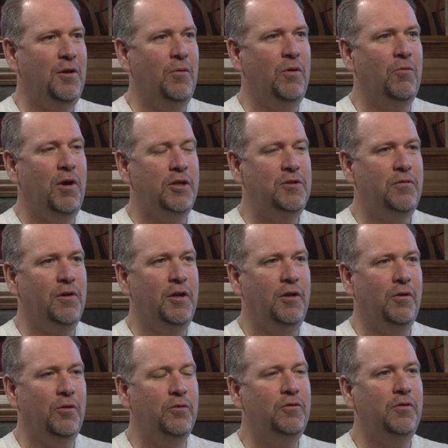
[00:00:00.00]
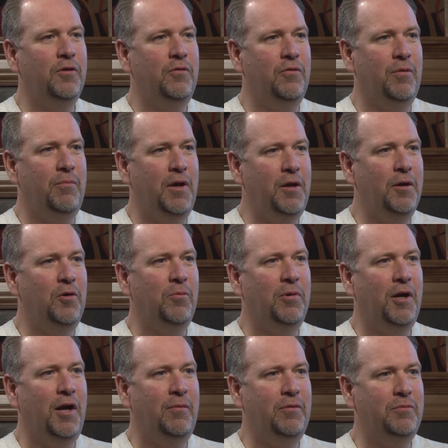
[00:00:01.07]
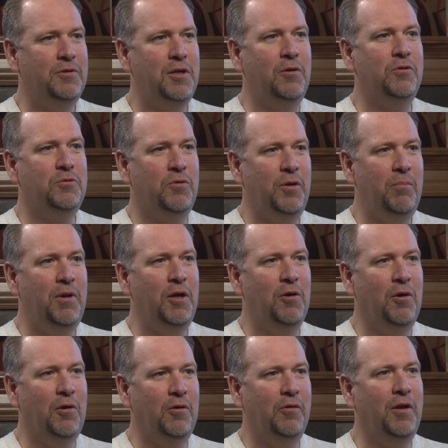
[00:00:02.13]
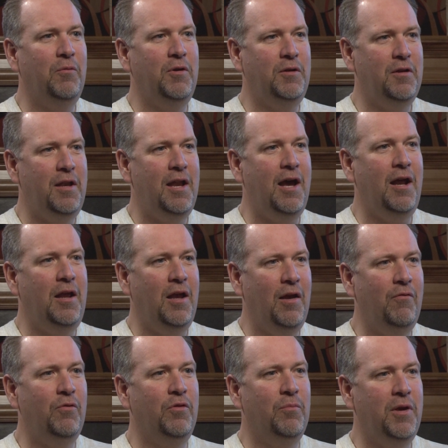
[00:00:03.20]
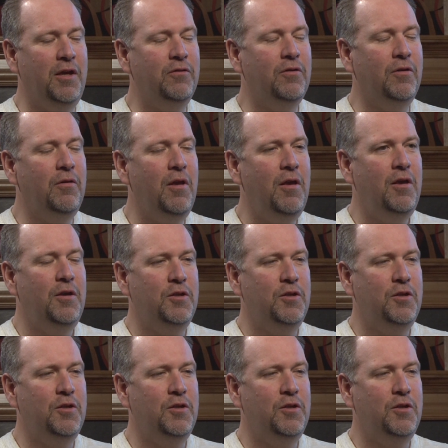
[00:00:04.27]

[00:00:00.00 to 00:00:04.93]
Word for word: You know, we watched very closely for medical problems. That was one big hurdle that we did not have with Mason.